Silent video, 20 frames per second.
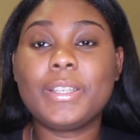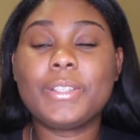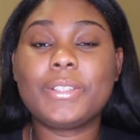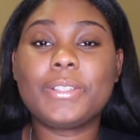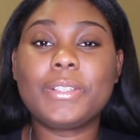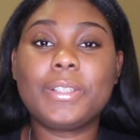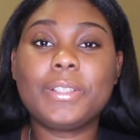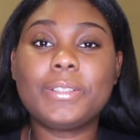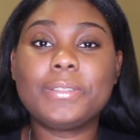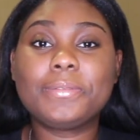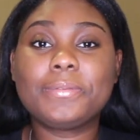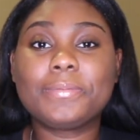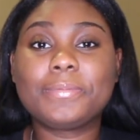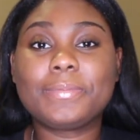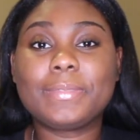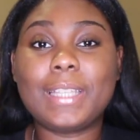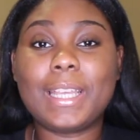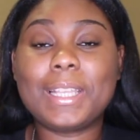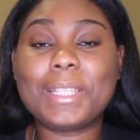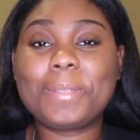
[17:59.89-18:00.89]
So,
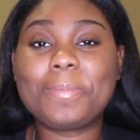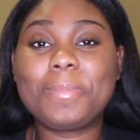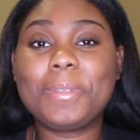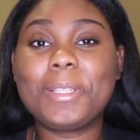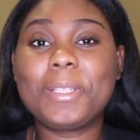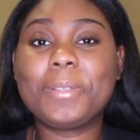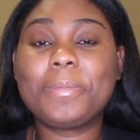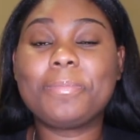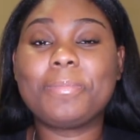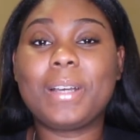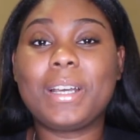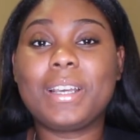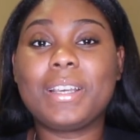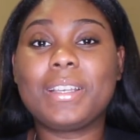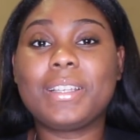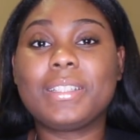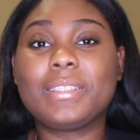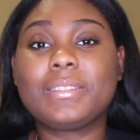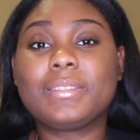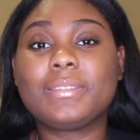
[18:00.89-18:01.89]
that's been
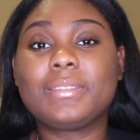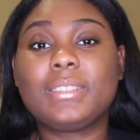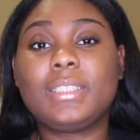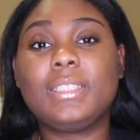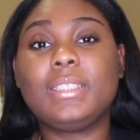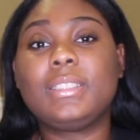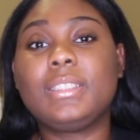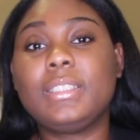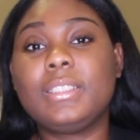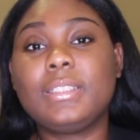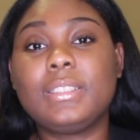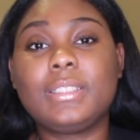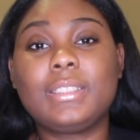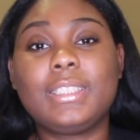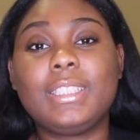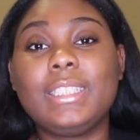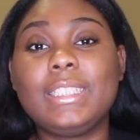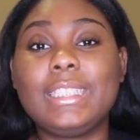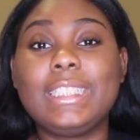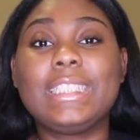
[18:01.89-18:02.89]
my
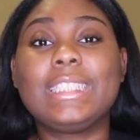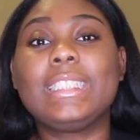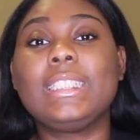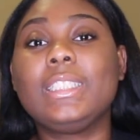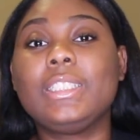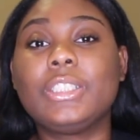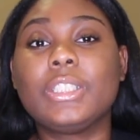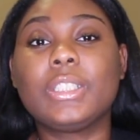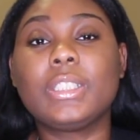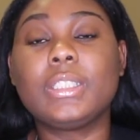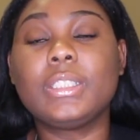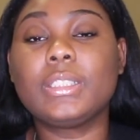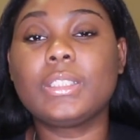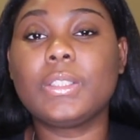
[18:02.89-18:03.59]
TTC journey